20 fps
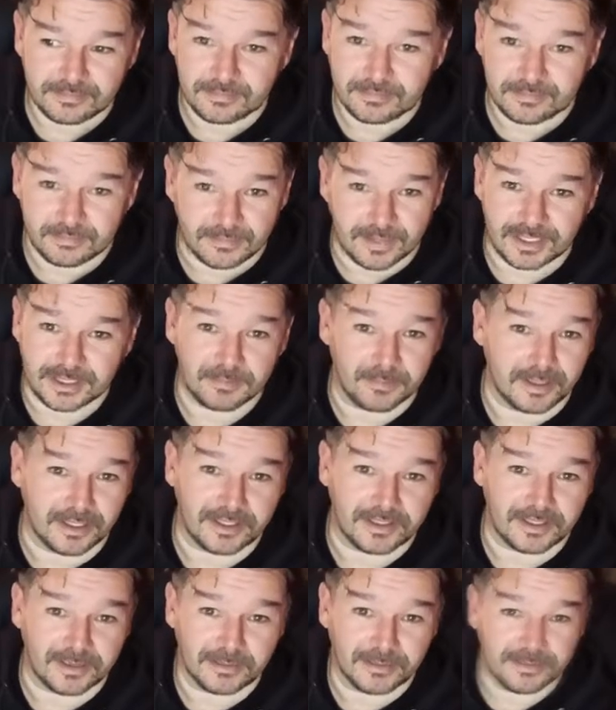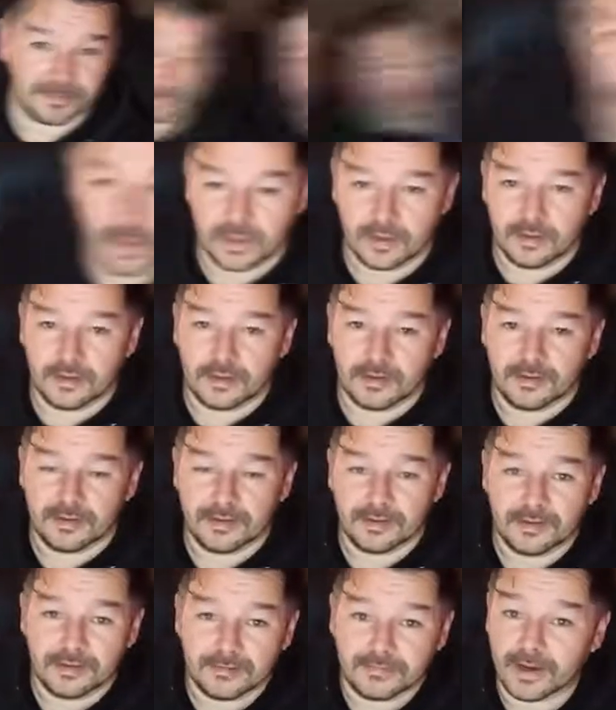That's my excuse.
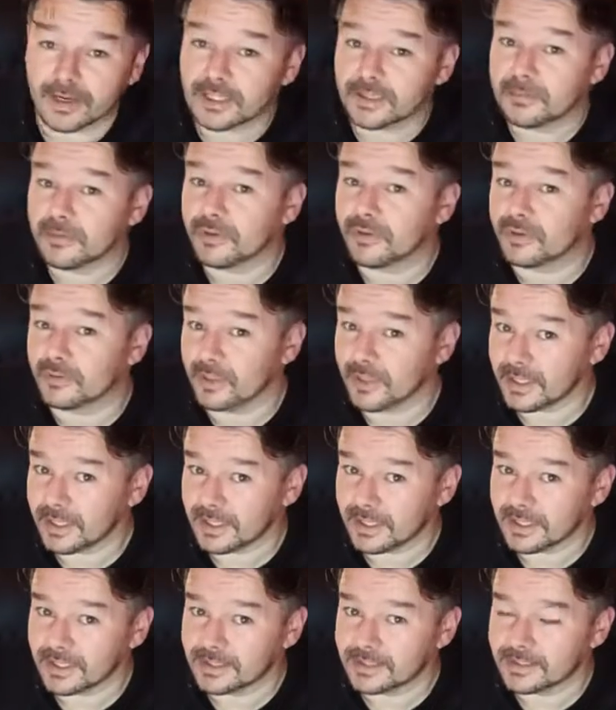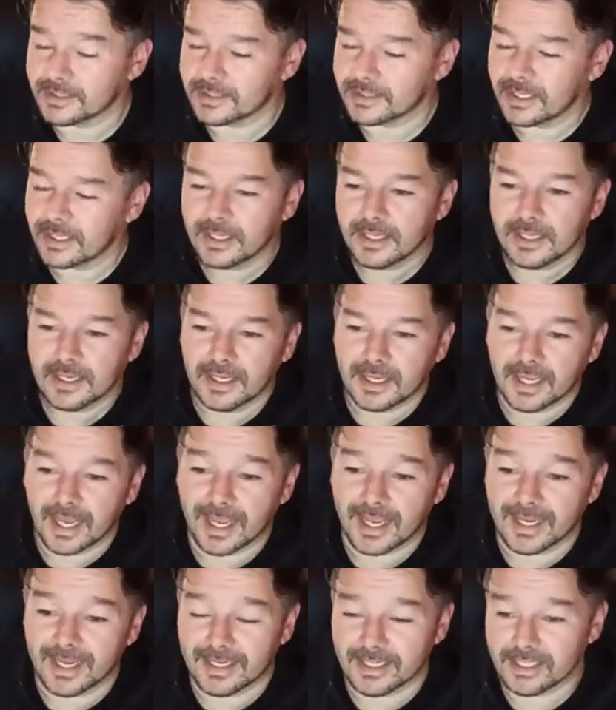Fact number three
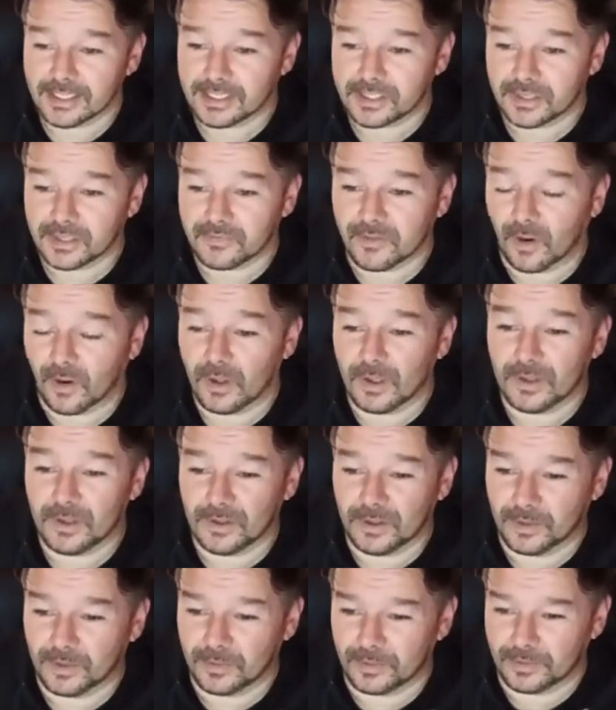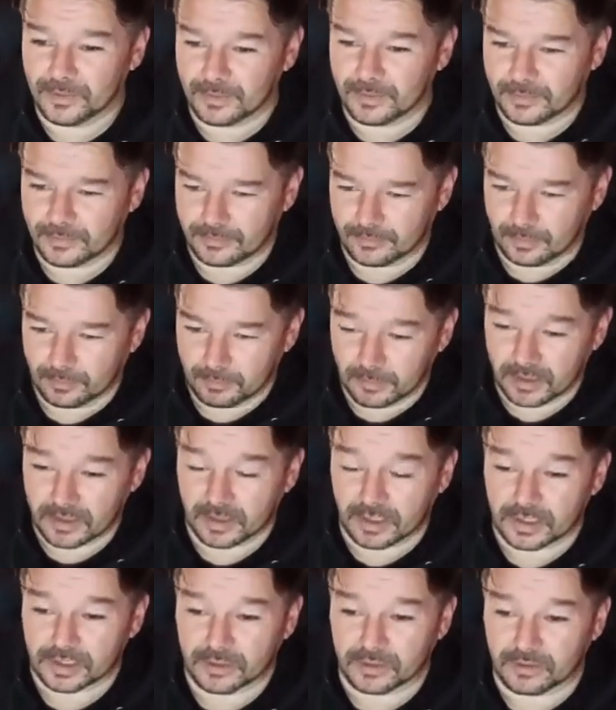a list of all known
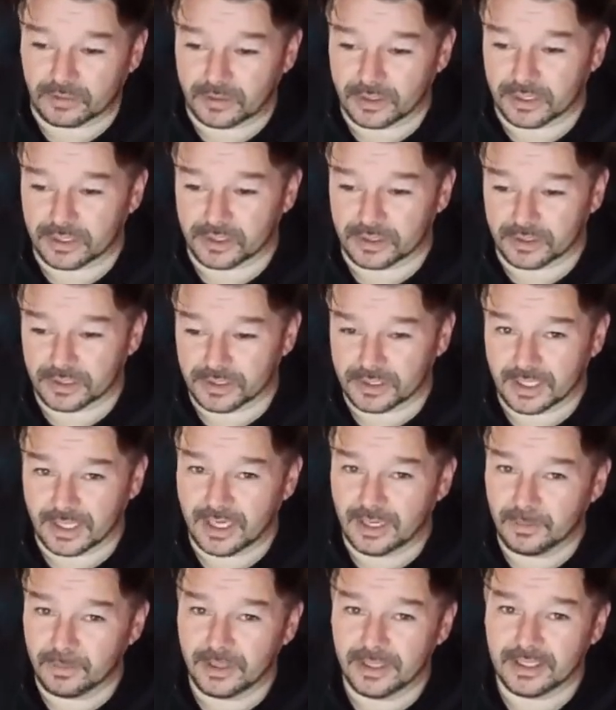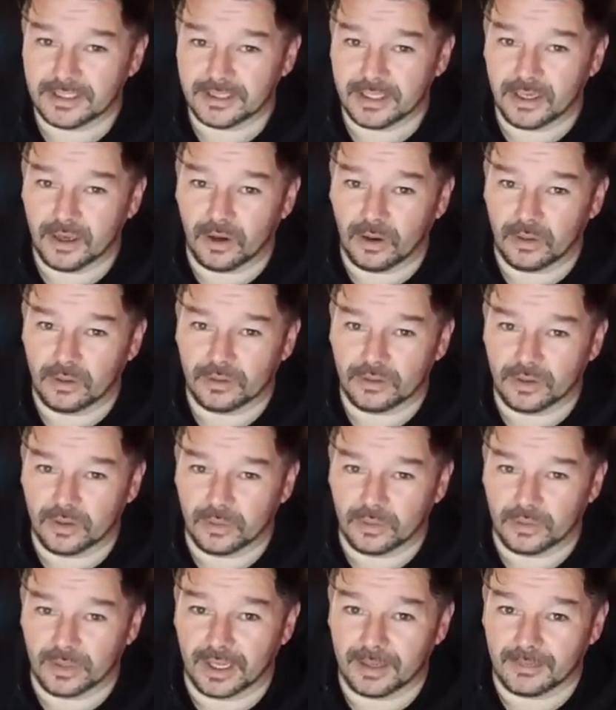mythological creatures. And when I say all
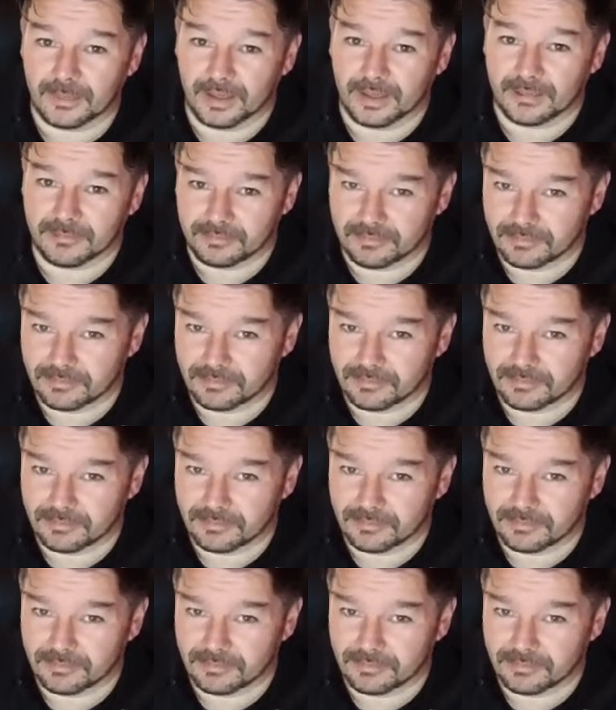known, I mean